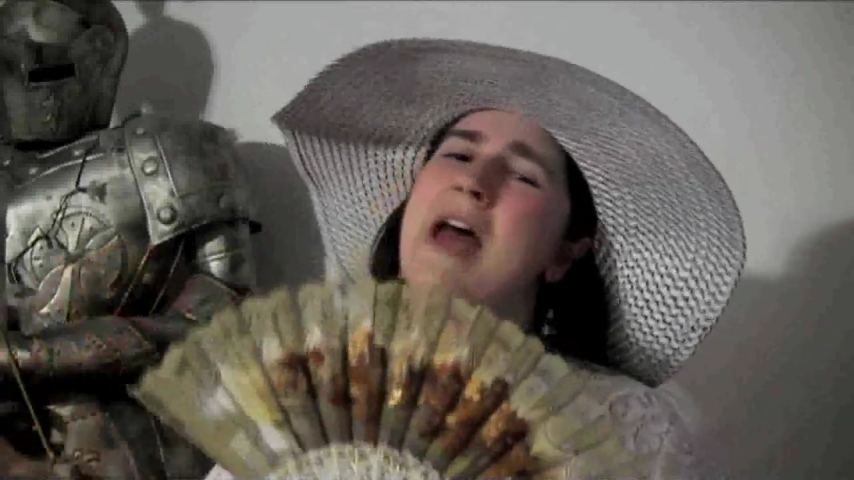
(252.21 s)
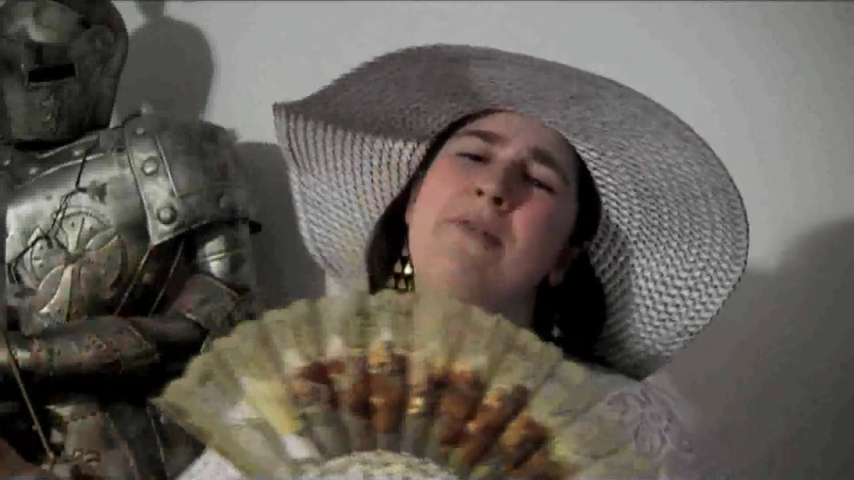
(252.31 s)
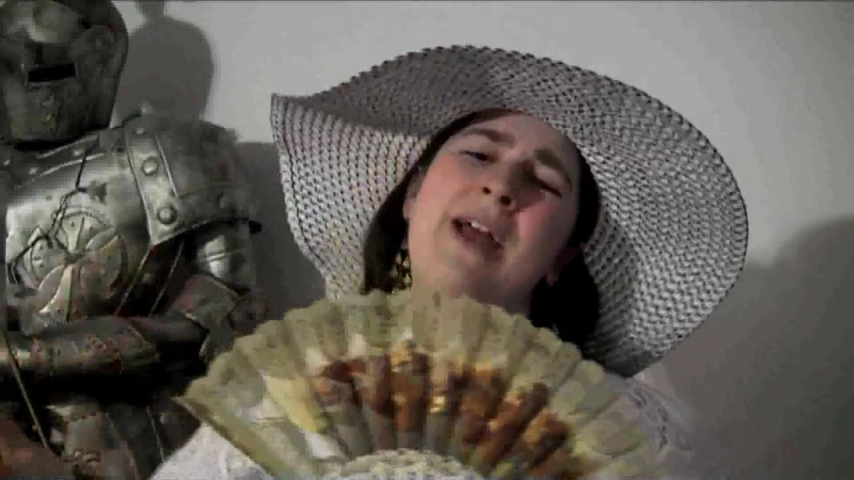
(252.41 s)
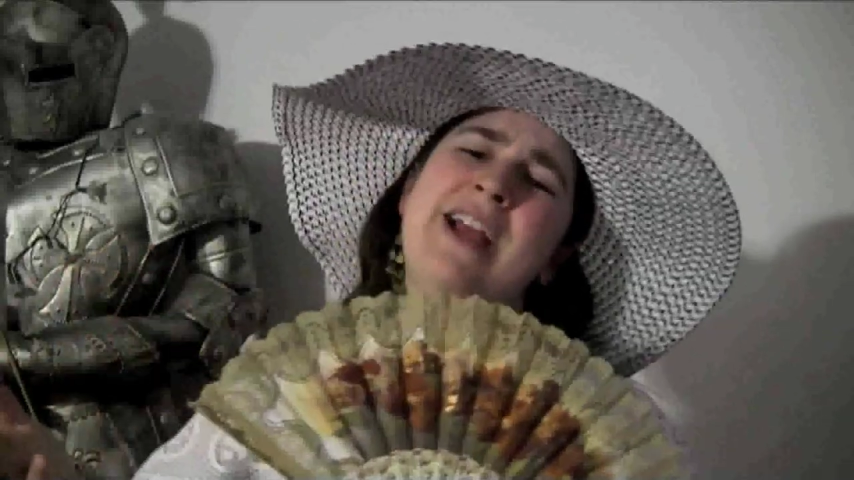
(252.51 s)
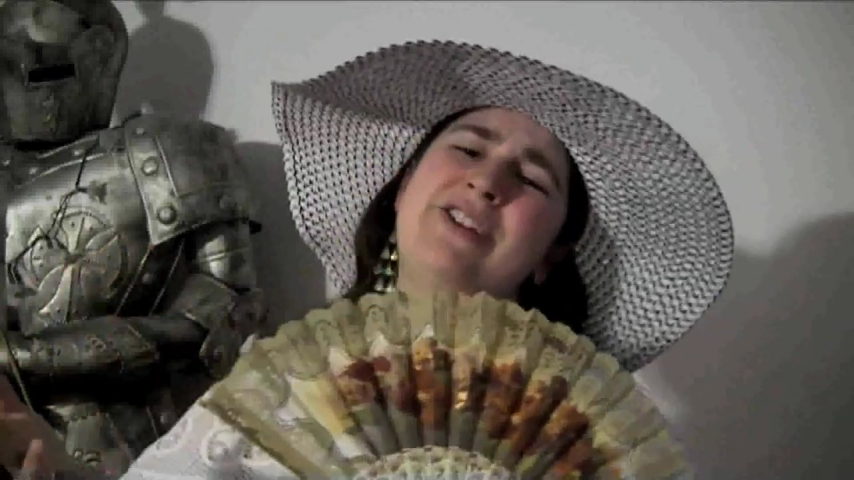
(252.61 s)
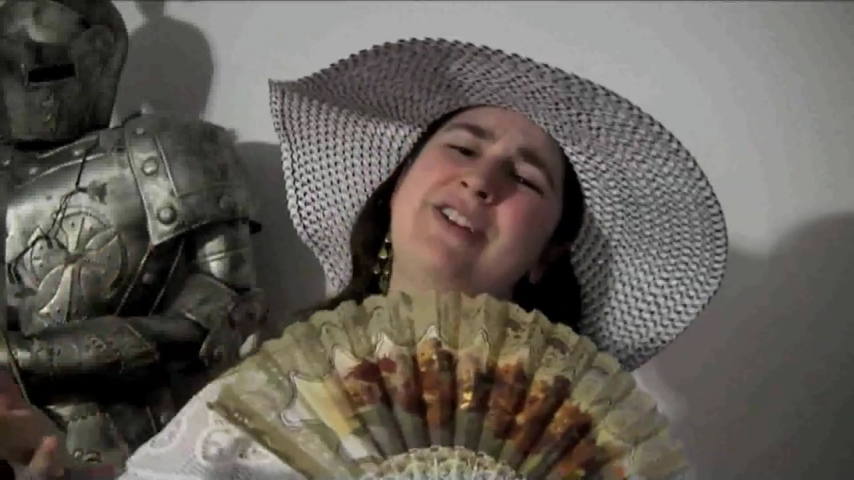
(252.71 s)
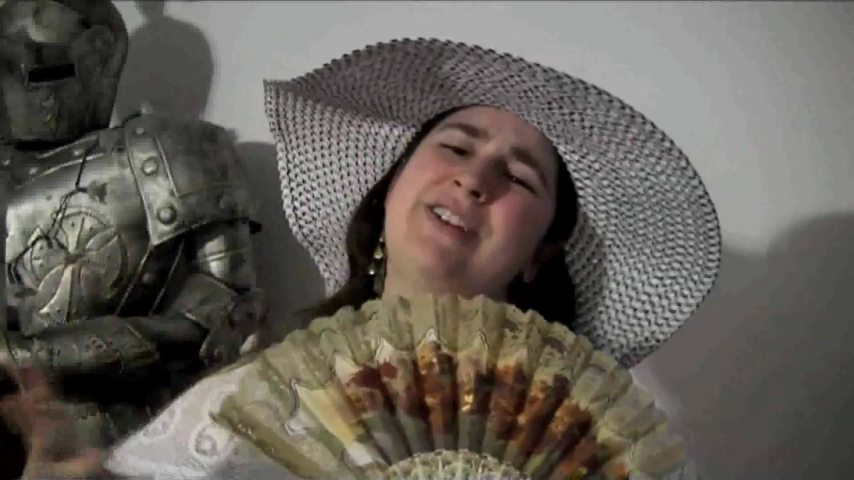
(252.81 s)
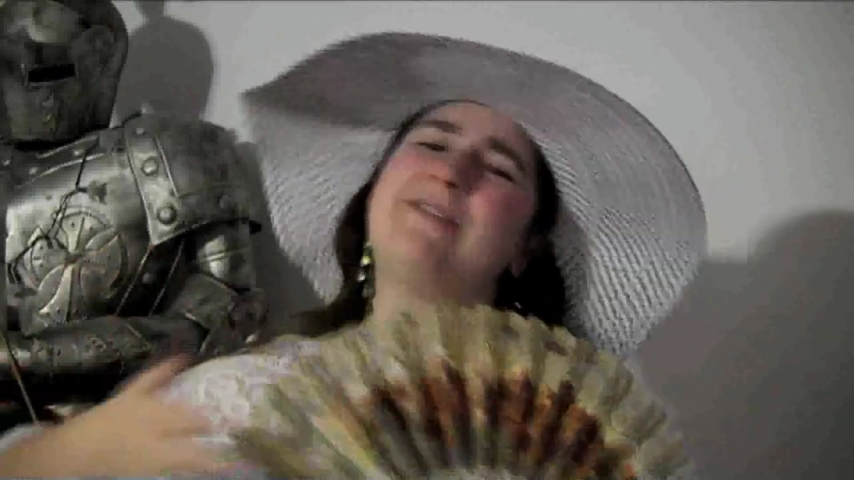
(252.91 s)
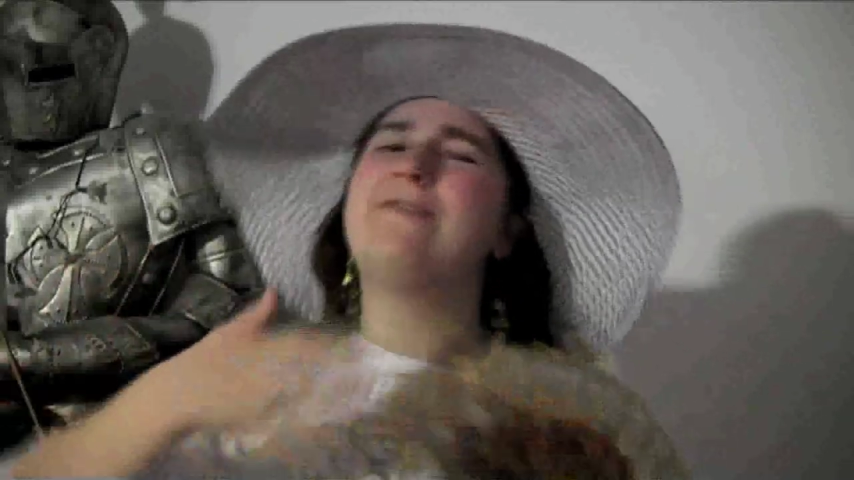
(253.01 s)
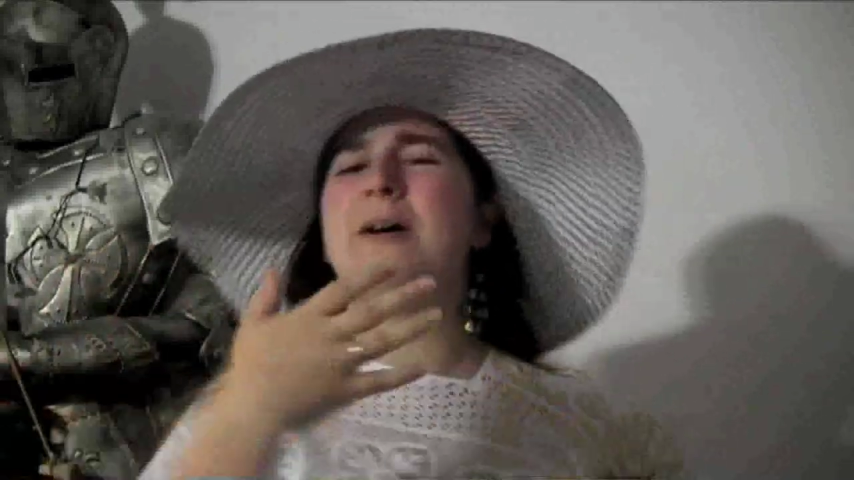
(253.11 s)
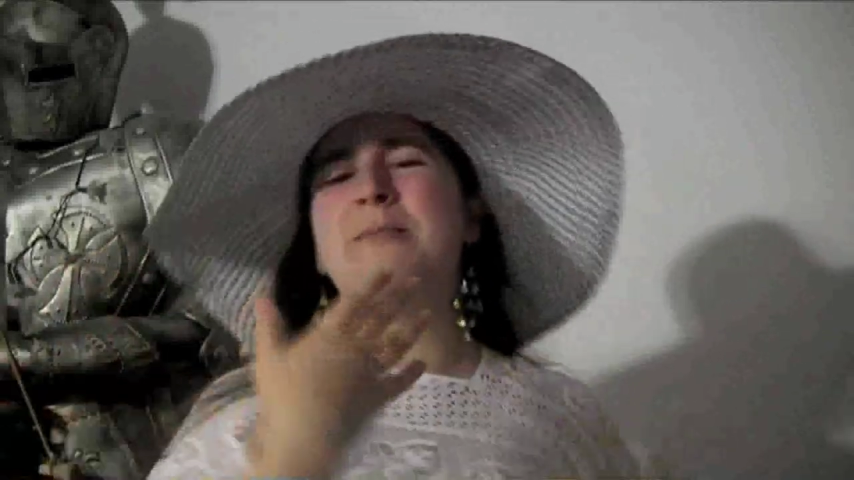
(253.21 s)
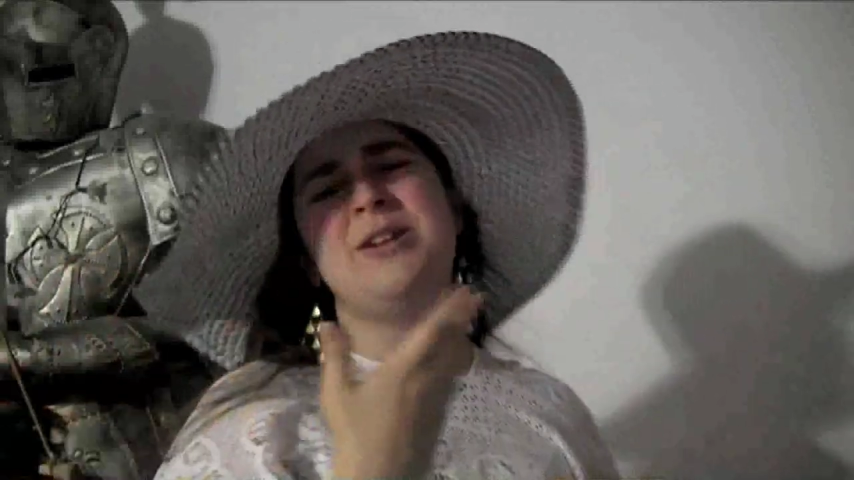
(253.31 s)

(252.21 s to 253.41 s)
narration from